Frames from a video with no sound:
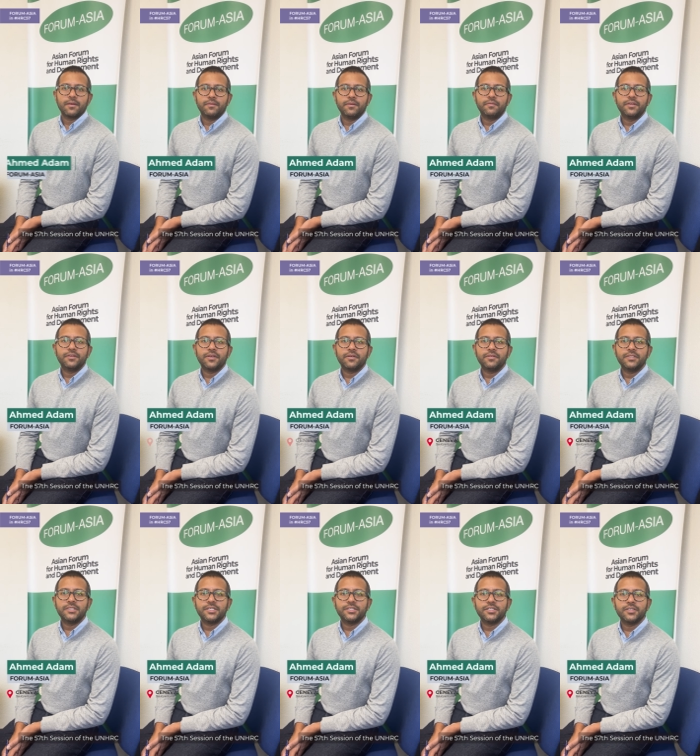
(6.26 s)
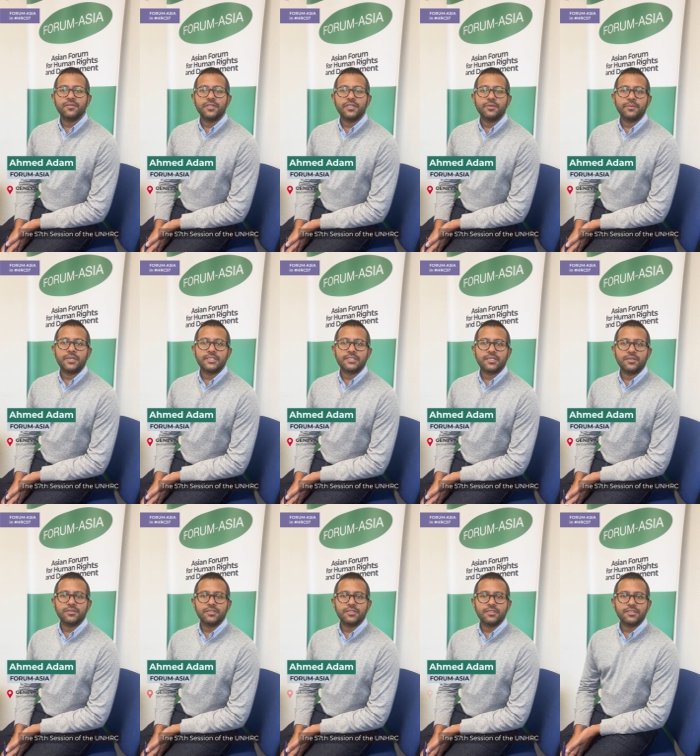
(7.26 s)
57th session of the Human Rights
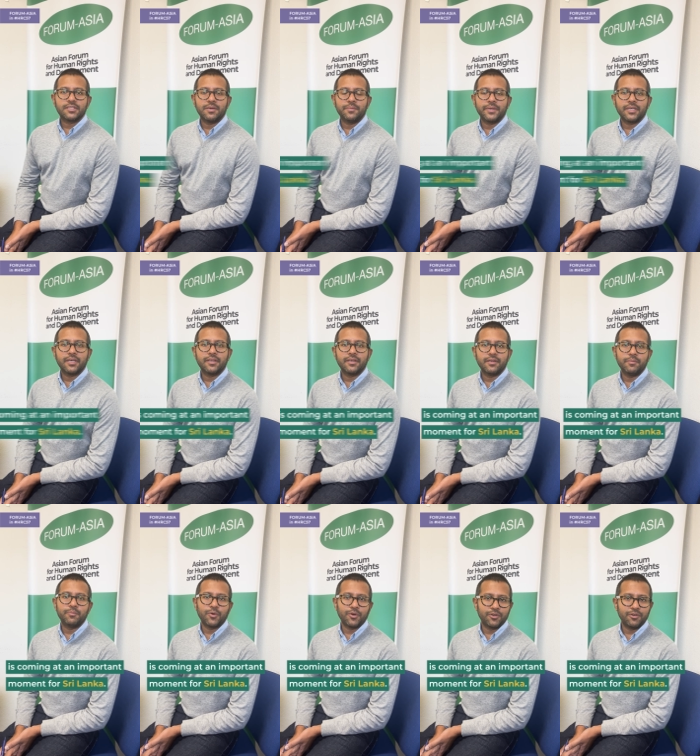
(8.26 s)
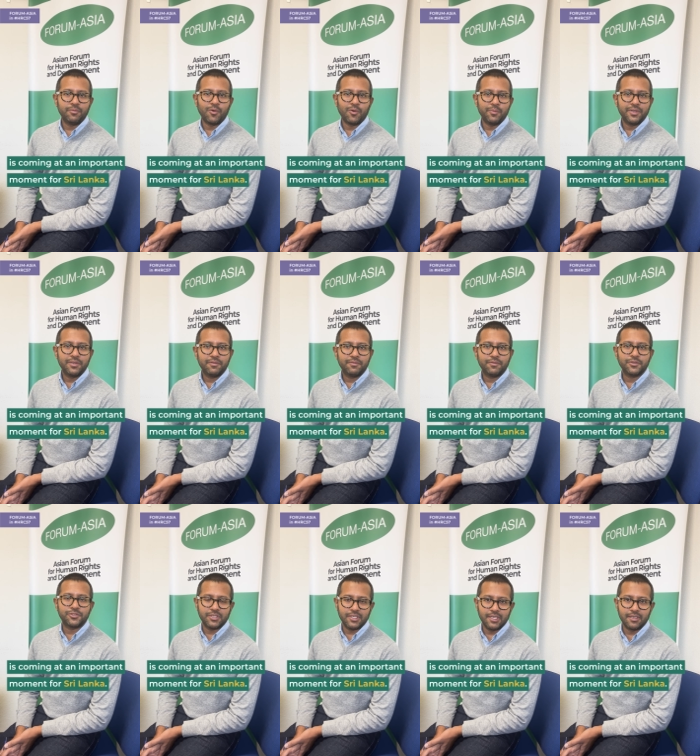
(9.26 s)
Council is coming at an important moment for
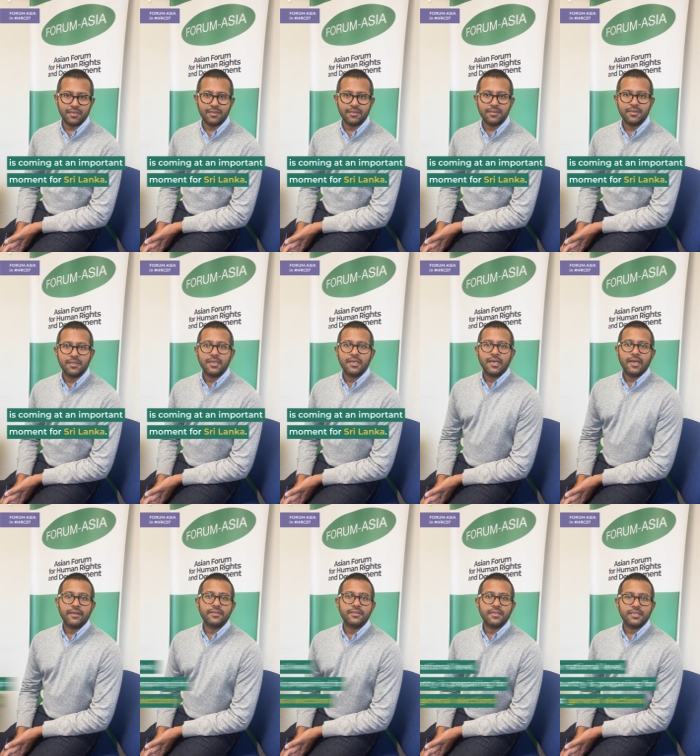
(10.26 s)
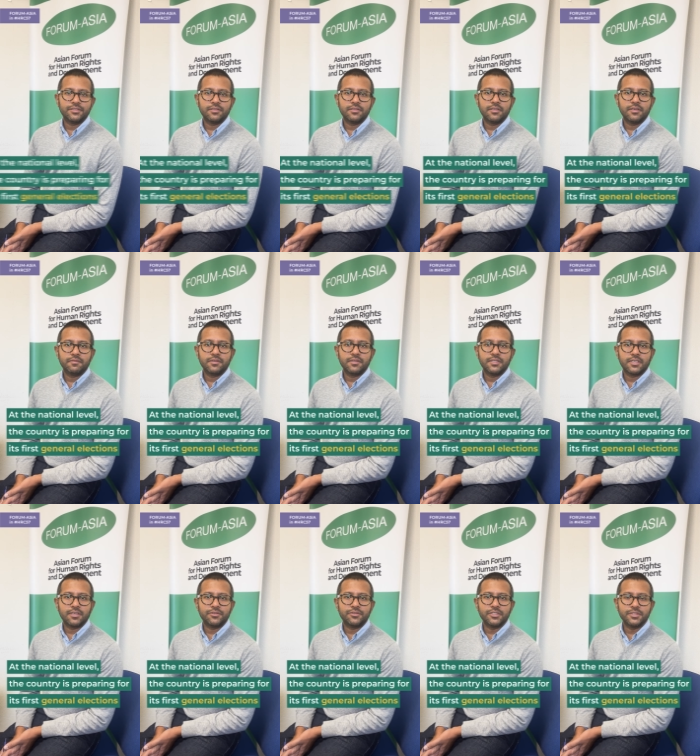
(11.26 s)
Sri Lanka. At the national level, the
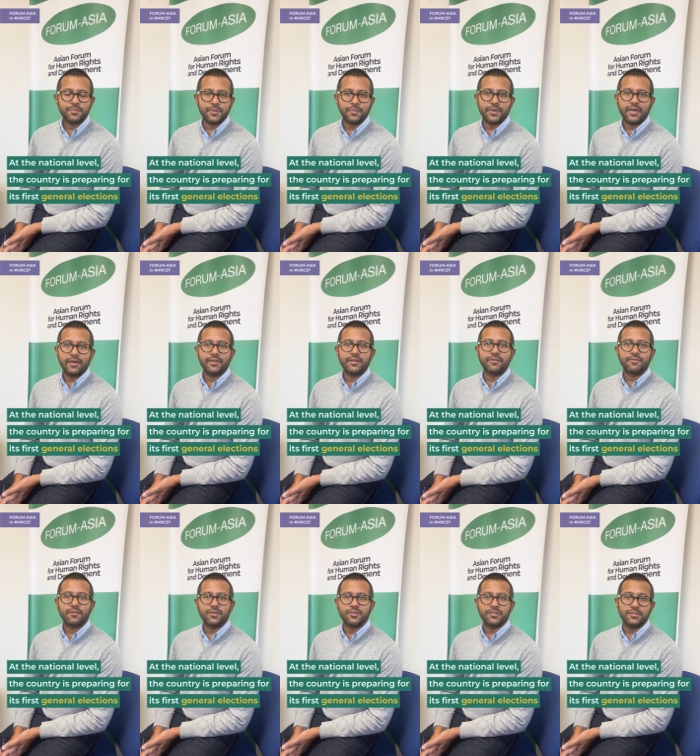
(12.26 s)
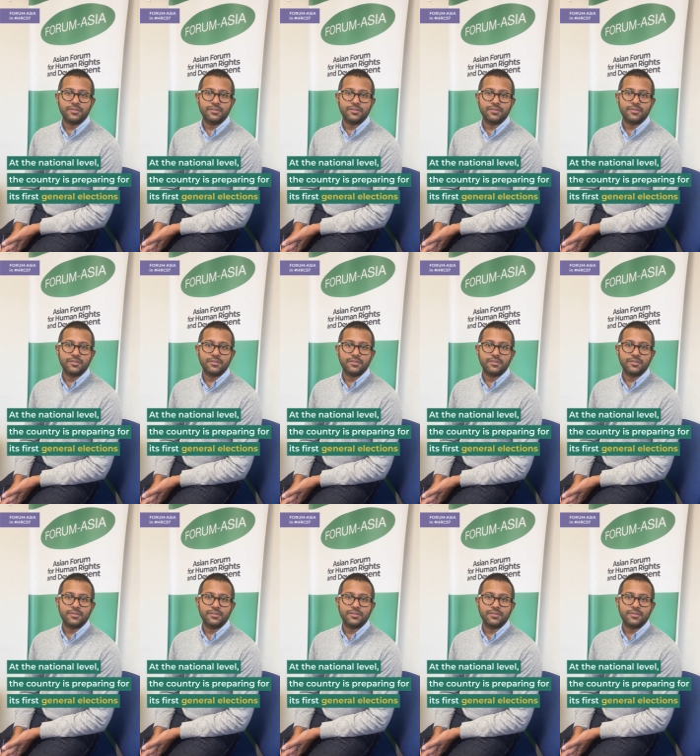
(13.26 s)
country is preparing for